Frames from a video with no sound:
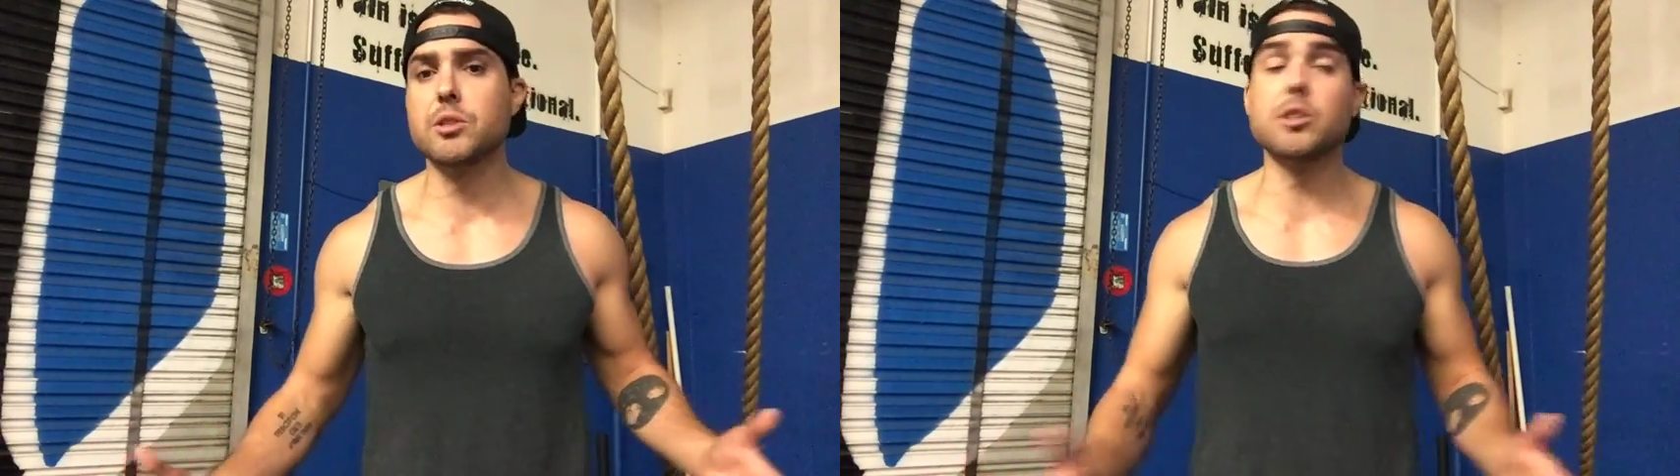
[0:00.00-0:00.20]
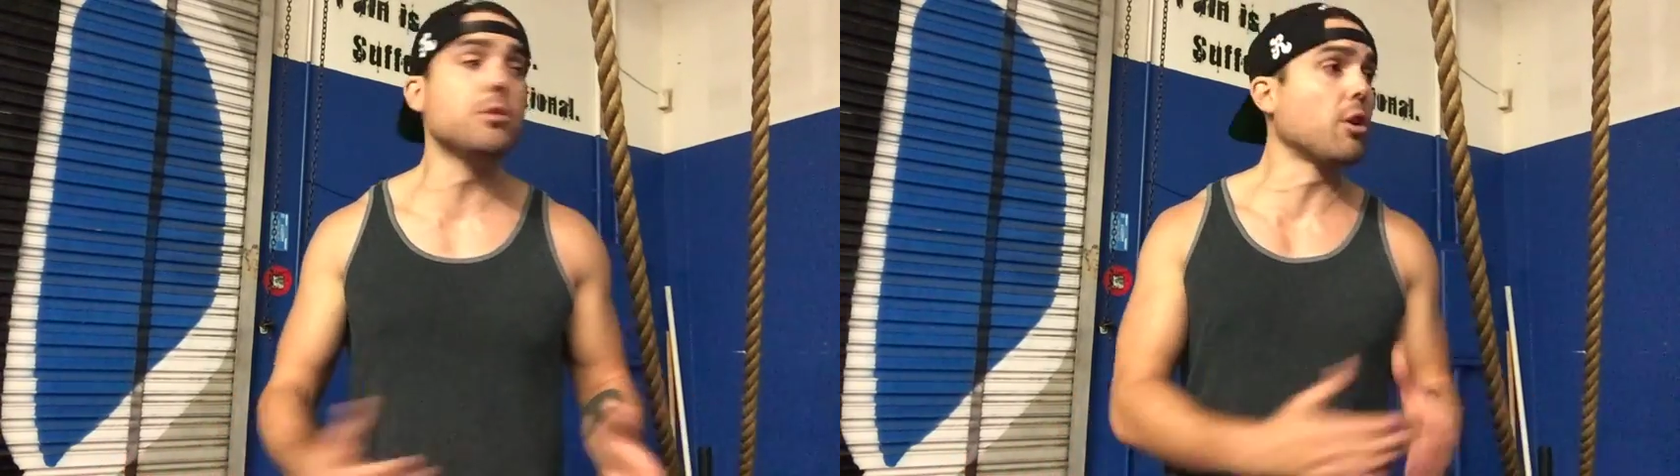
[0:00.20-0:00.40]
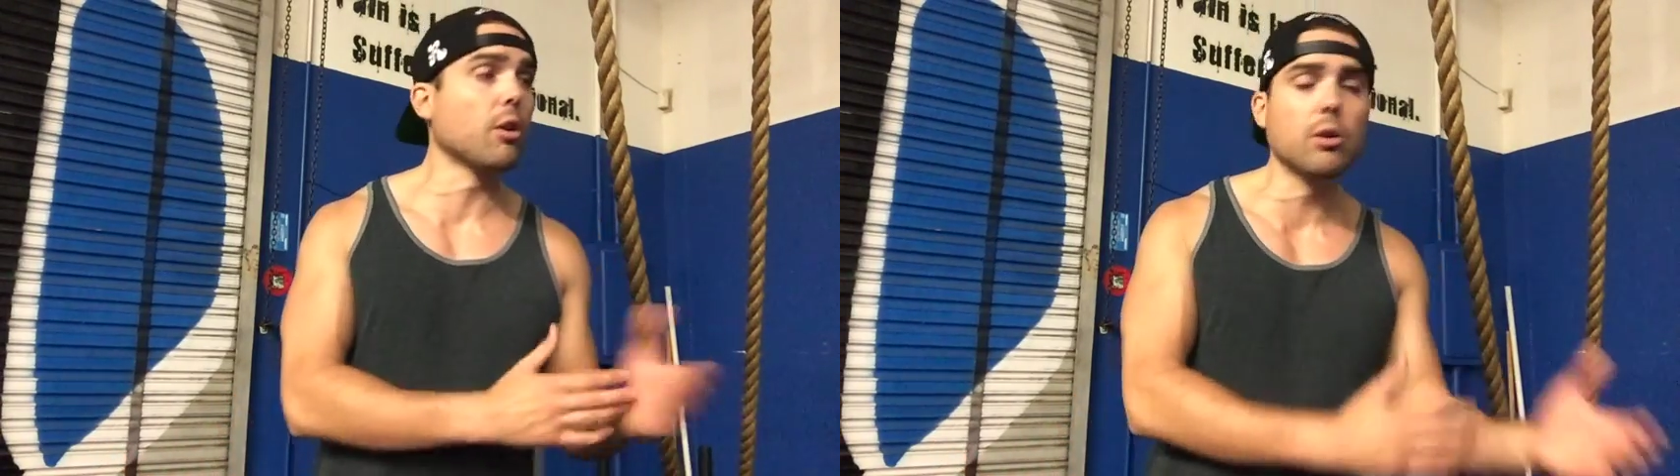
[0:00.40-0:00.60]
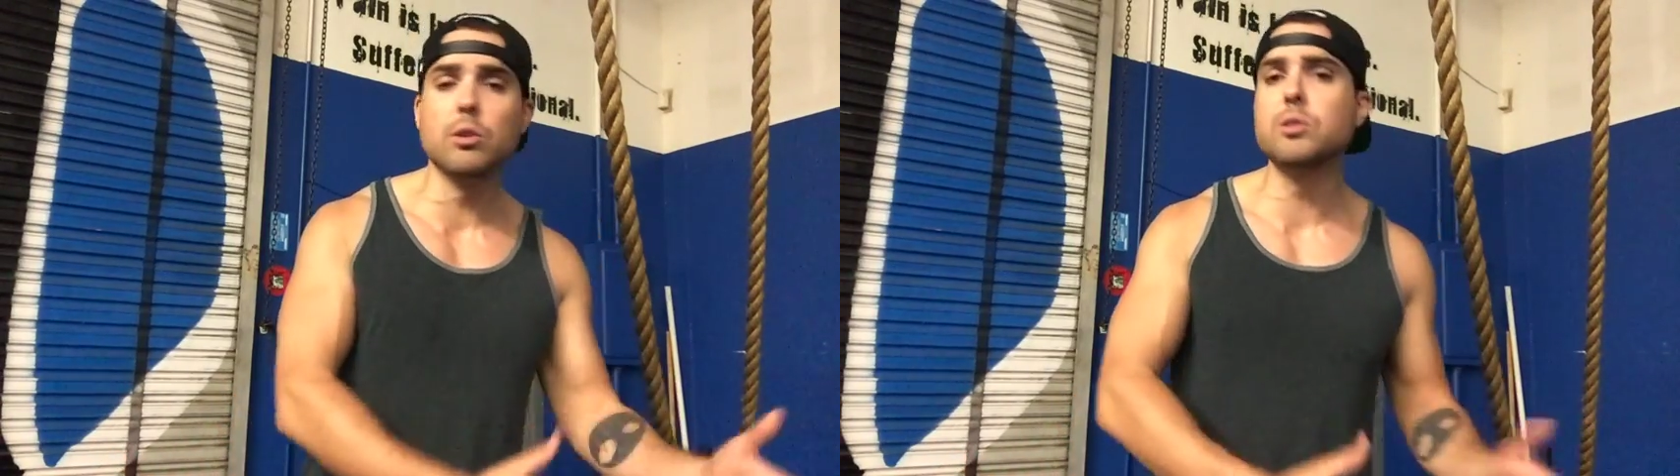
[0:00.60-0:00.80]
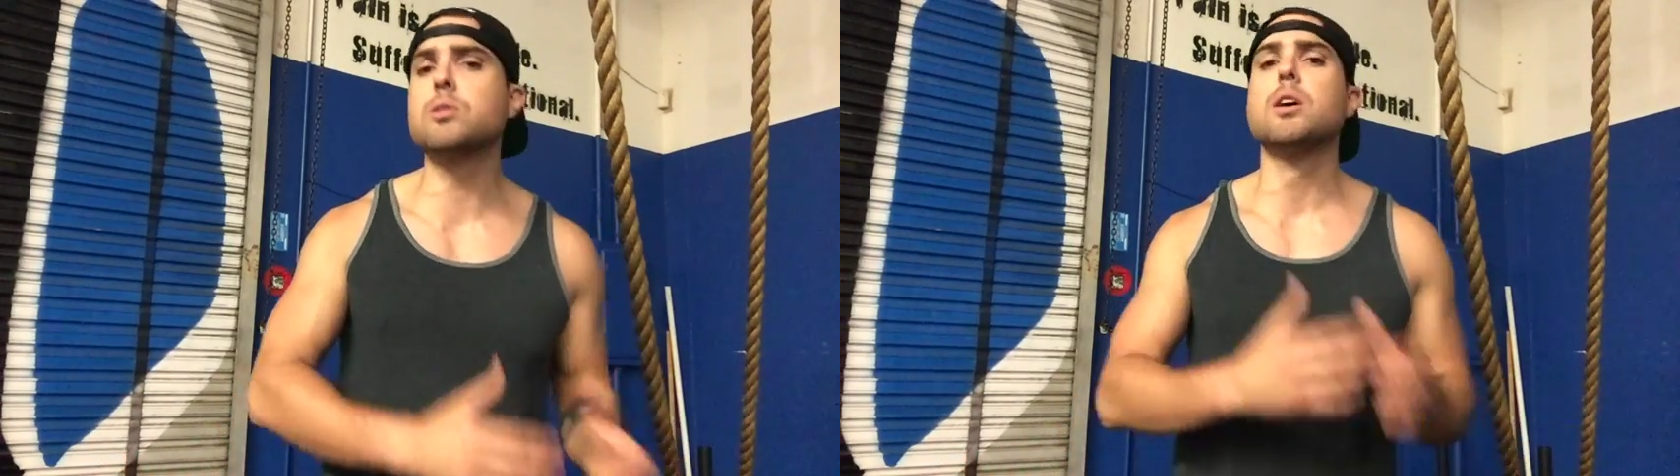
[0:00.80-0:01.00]
You can do
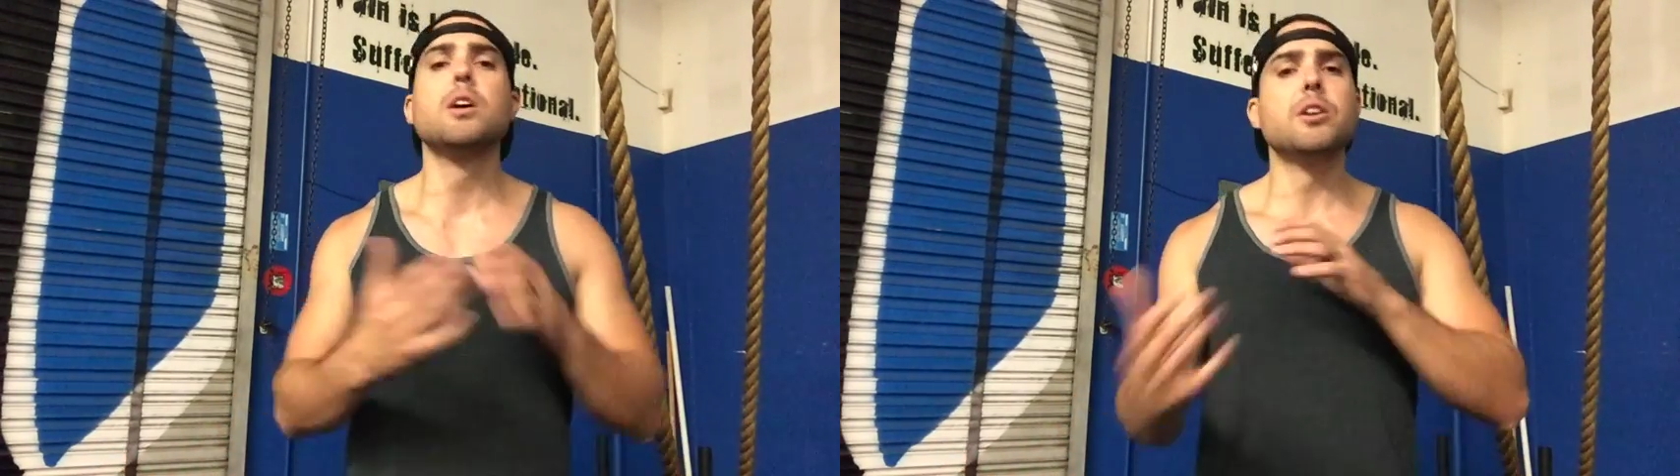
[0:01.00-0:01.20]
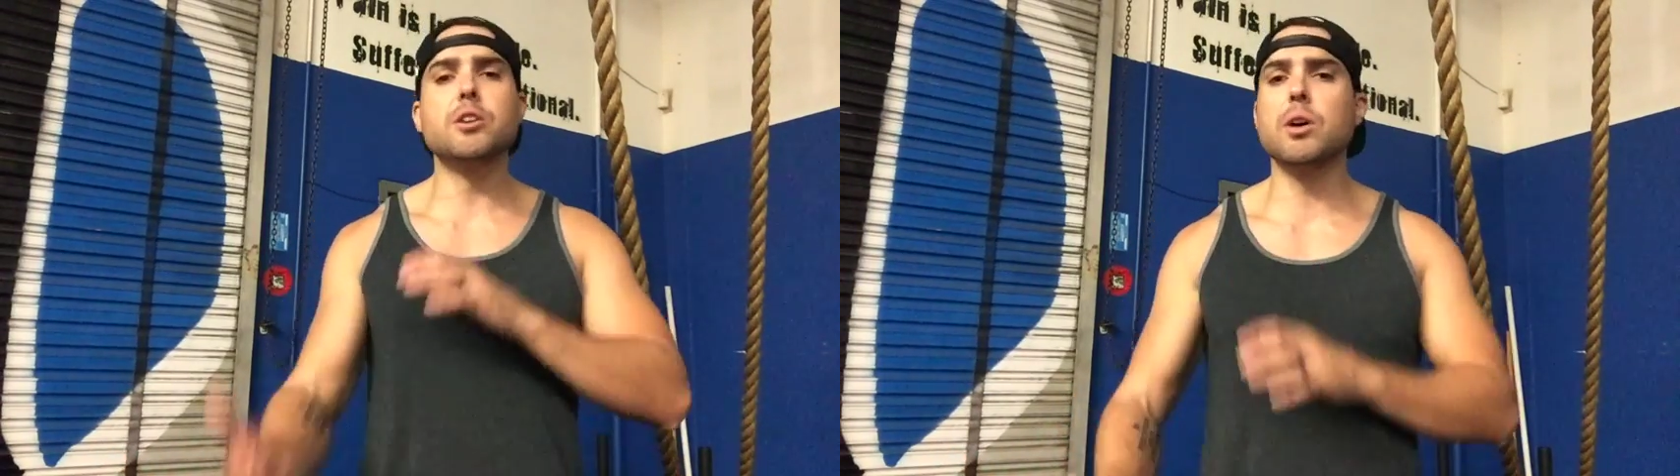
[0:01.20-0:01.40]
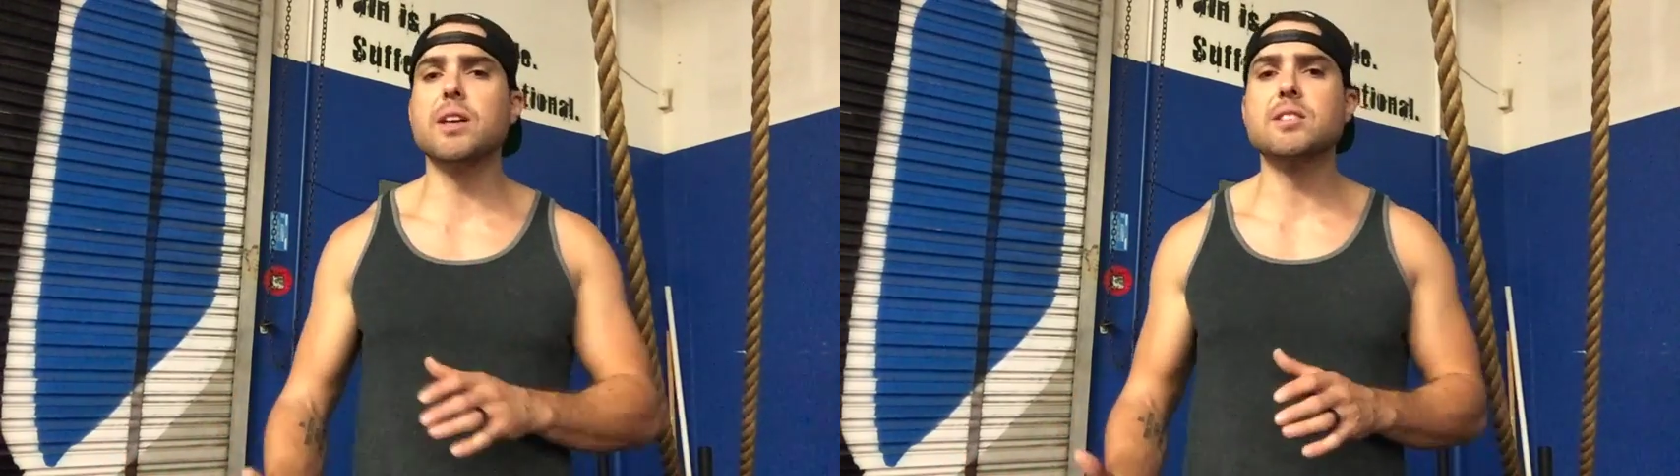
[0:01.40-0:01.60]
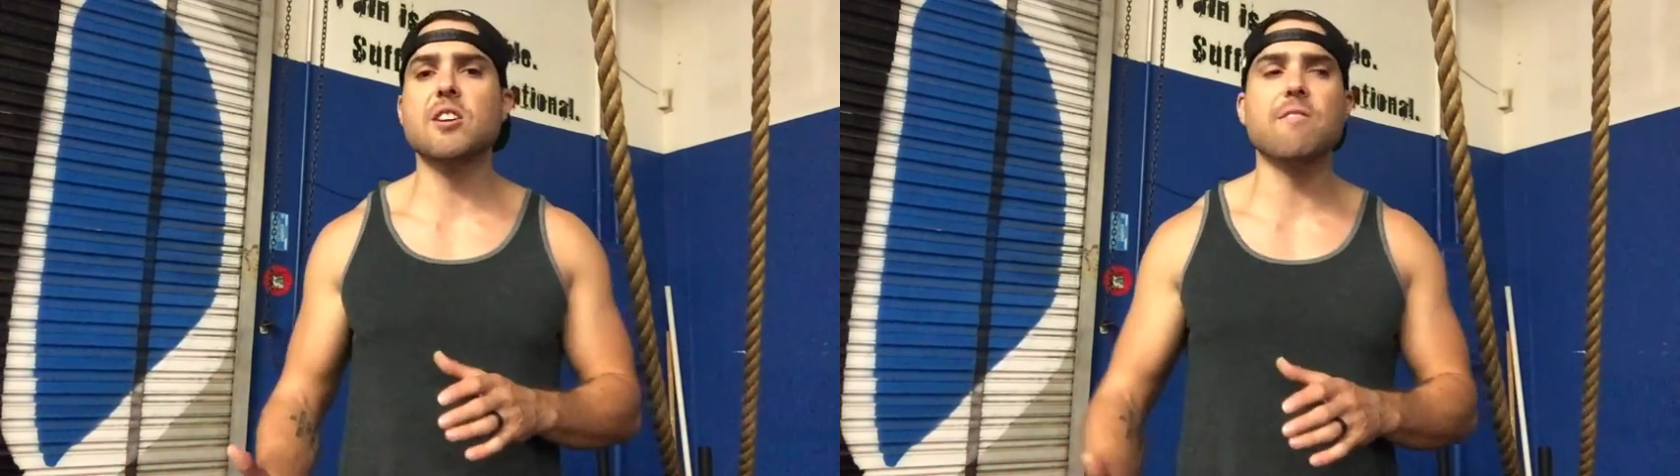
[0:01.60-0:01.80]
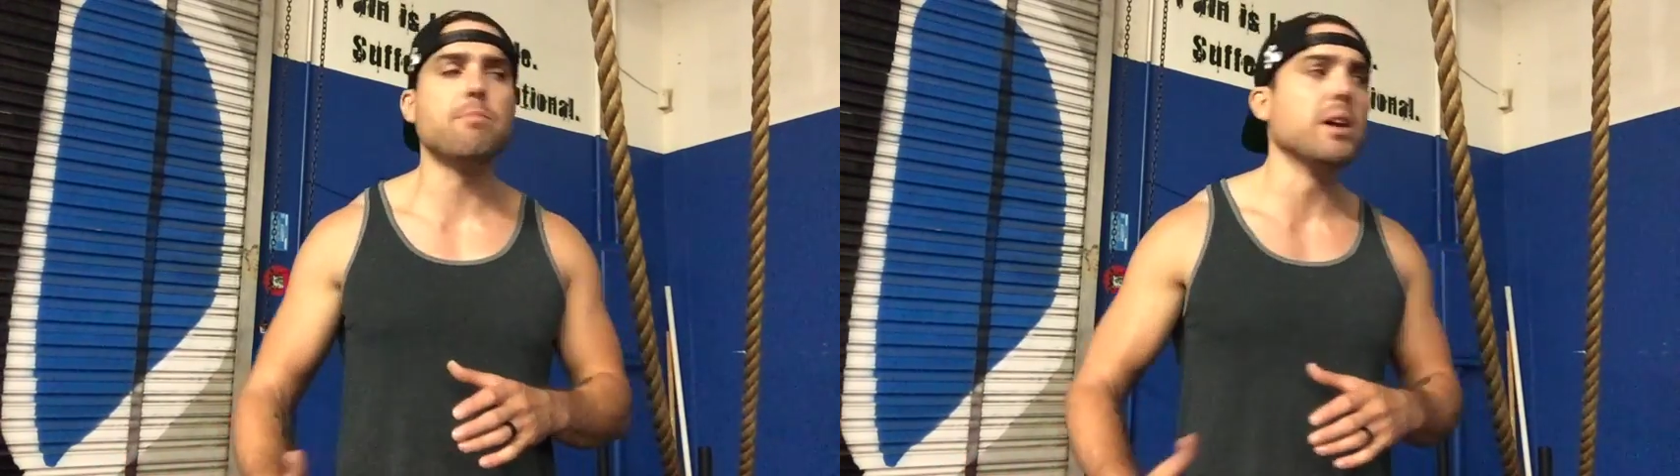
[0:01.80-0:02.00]
curls, you can do all that
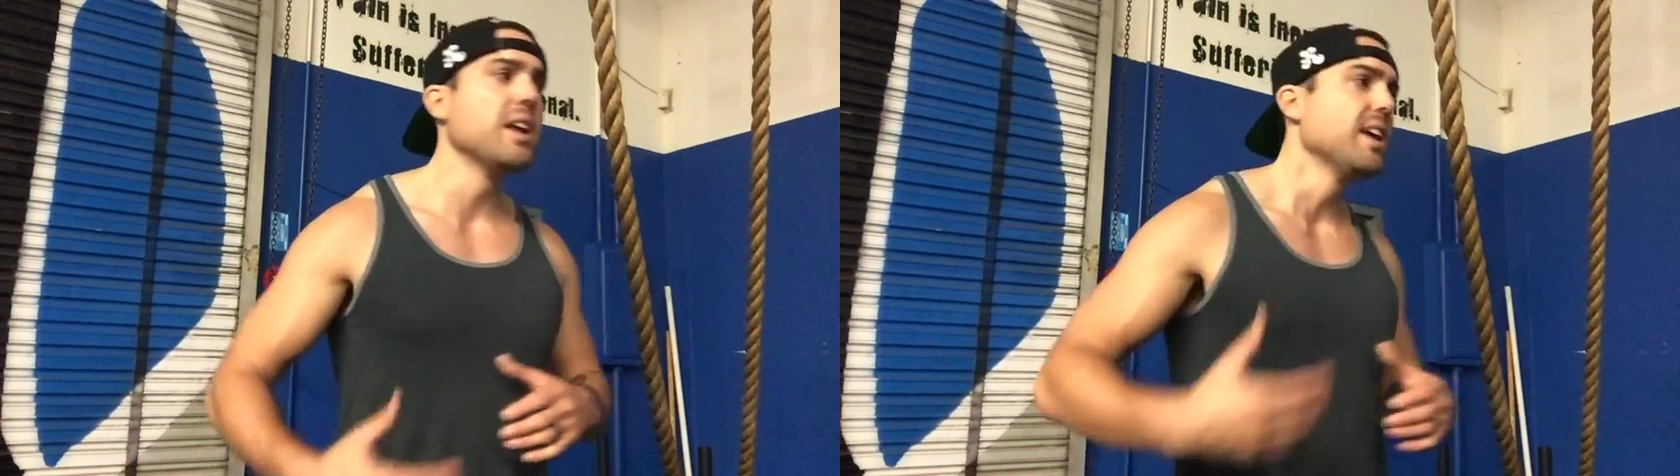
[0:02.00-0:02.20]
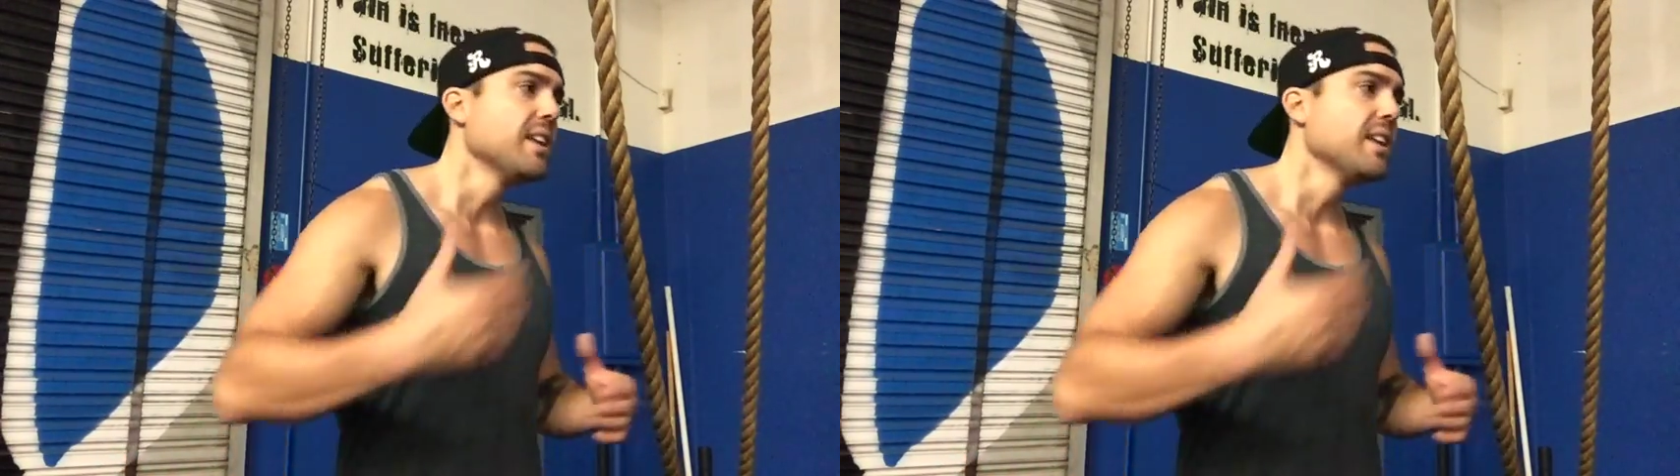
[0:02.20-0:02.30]
stuff, but